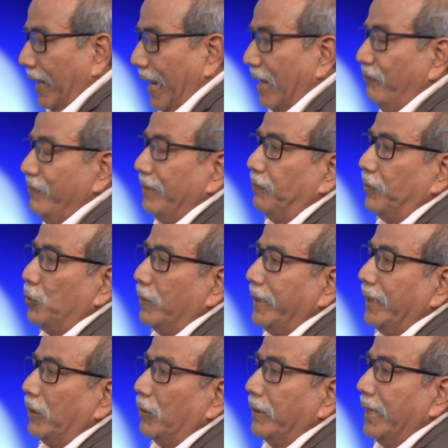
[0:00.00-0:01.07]
and we took
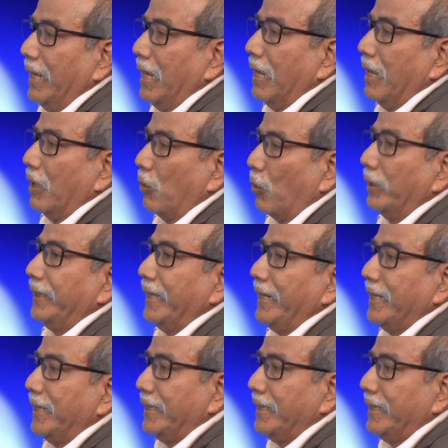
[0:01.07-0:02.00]
it to the container